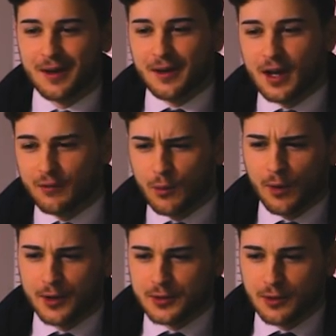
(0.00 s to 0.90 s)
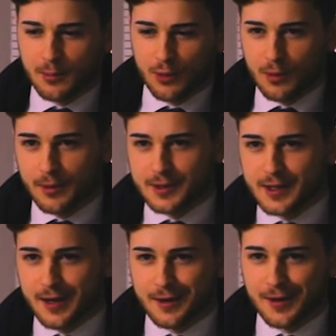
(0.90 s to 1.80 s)
Thank you. If we wanted to know more about
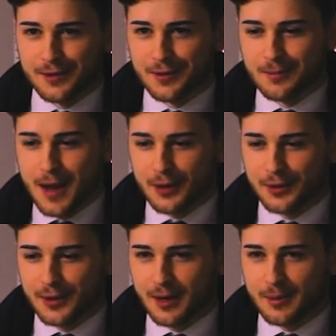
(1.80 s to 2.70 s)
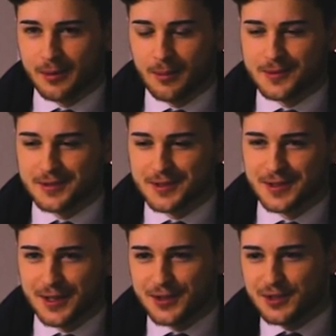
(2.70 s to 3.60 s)
debt and the macroeconomic problems of
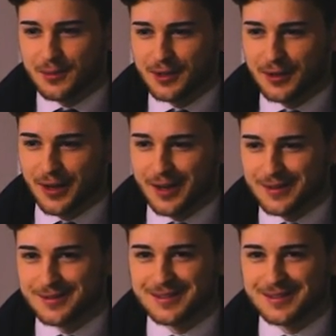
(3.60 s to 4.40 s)
today, should we look at?